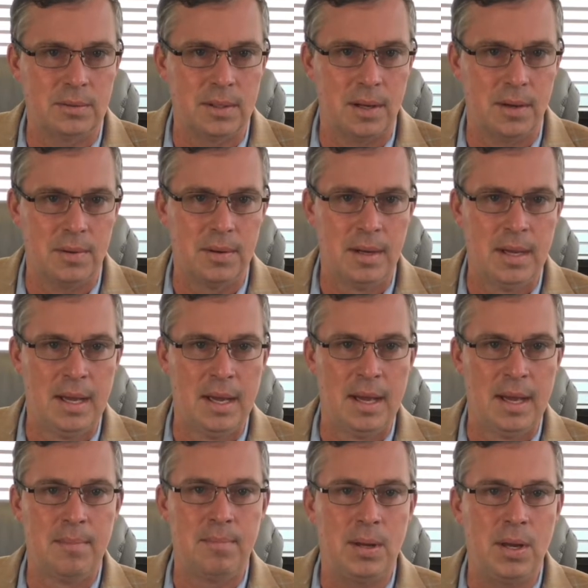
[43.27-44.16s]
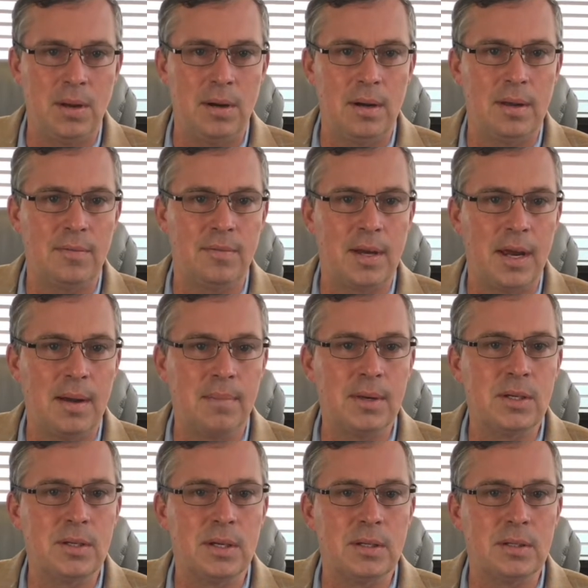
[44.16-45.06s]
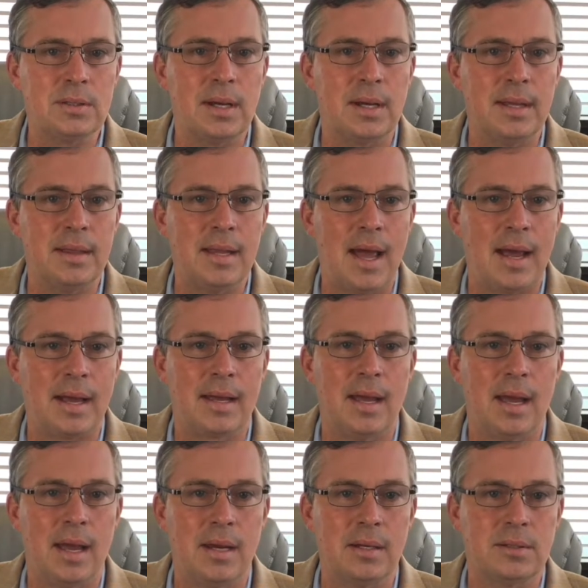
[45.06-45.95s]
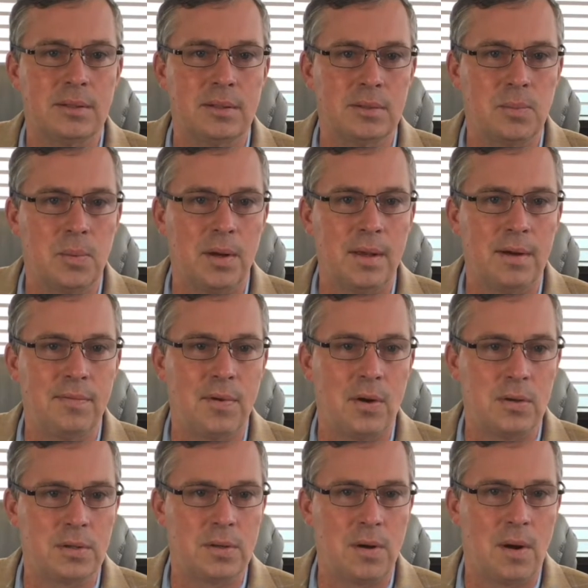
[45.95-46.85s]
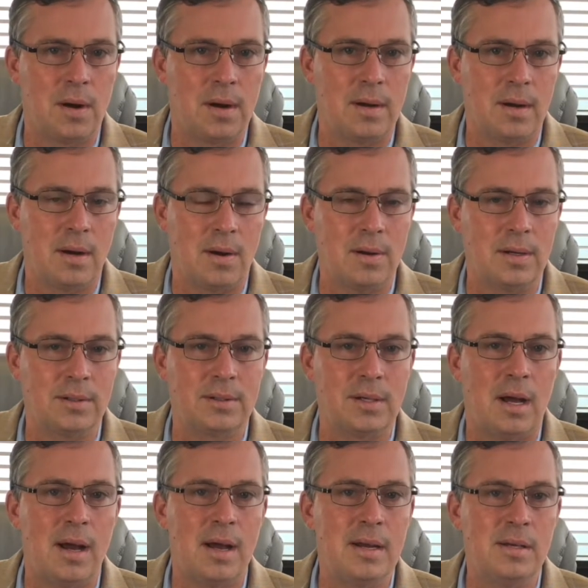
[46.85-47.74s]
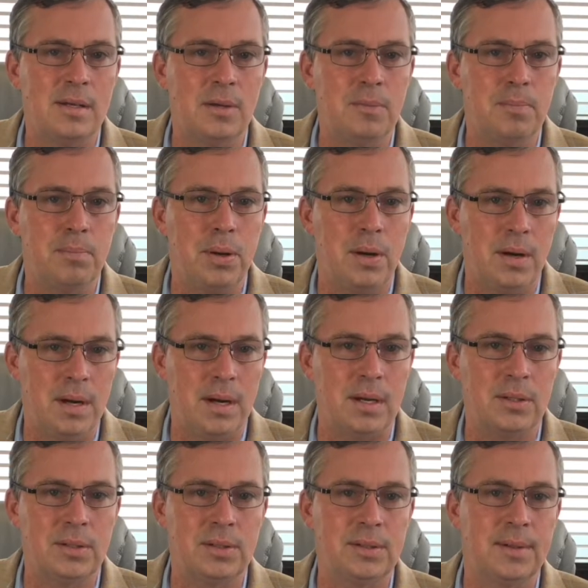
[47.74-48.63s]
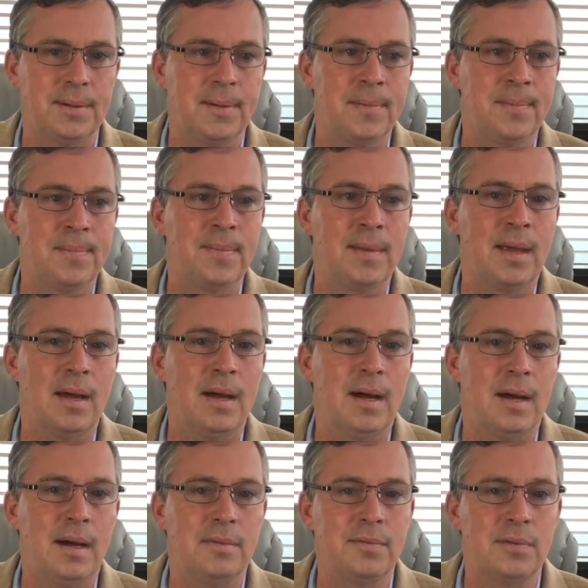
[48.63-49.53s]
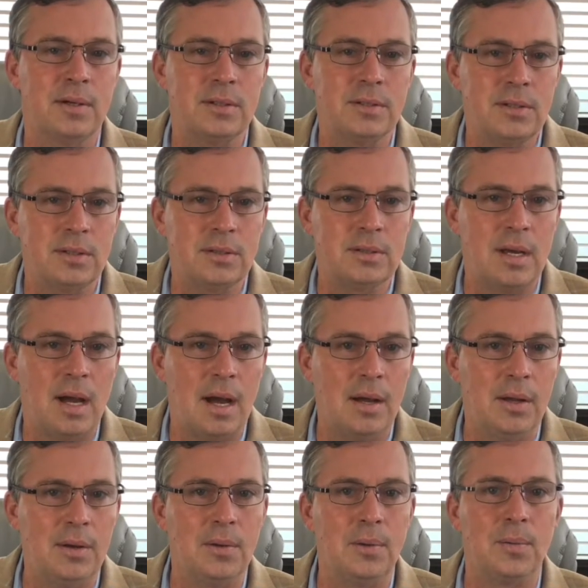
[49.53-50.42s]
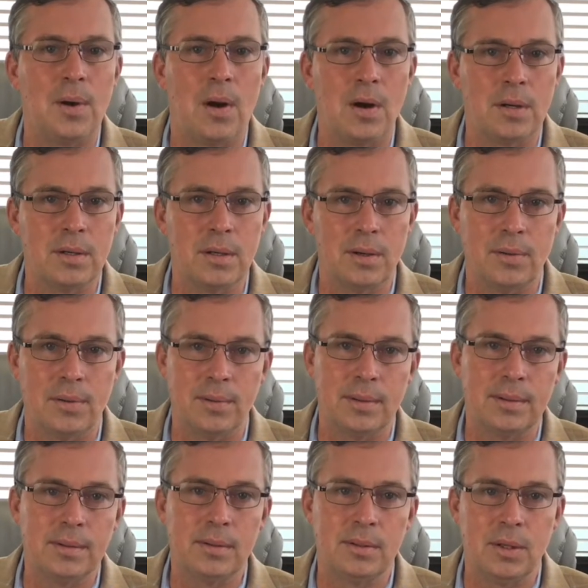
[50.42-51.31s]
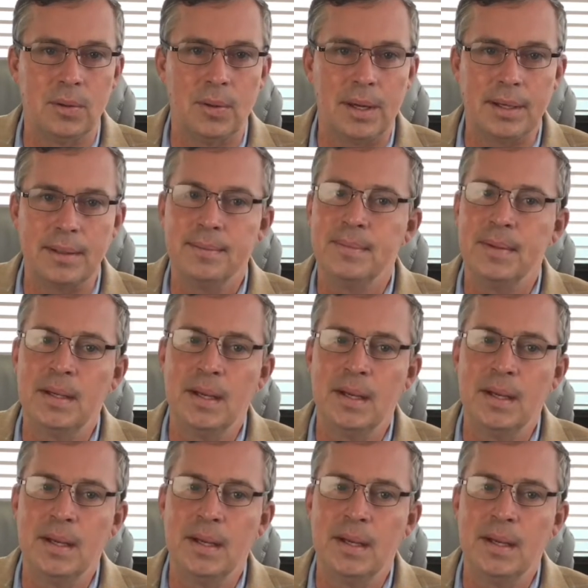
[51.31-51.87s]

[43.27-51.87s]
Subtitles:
So punitive damages in that case is where they first started, are designed to punish for a societal wrongdoing.